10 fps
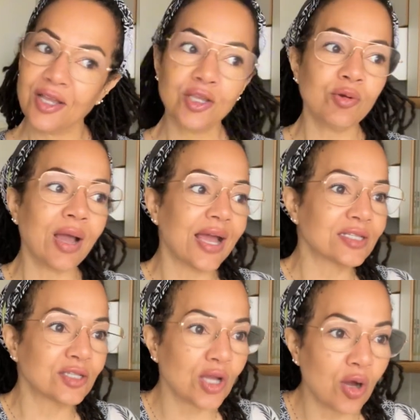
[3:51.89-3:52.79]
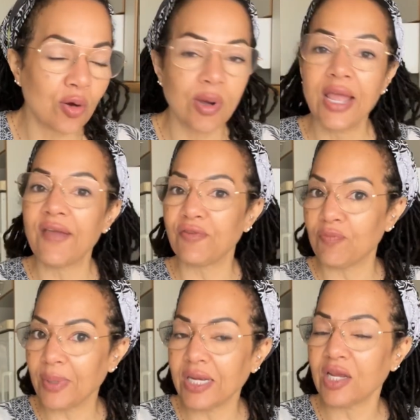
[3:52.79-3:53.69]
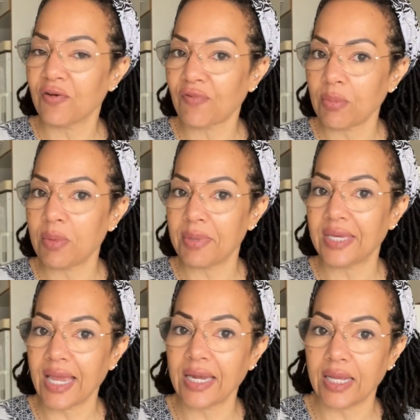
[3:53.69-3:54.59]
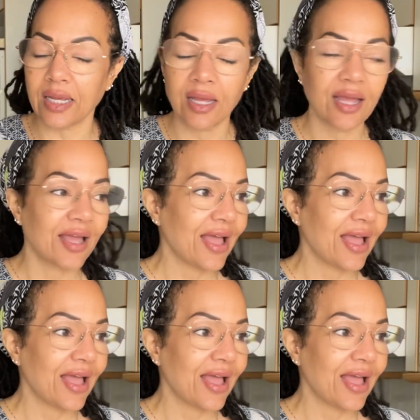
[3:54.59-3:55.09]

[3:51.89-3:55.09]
You guys know, if you've been here from the beginning,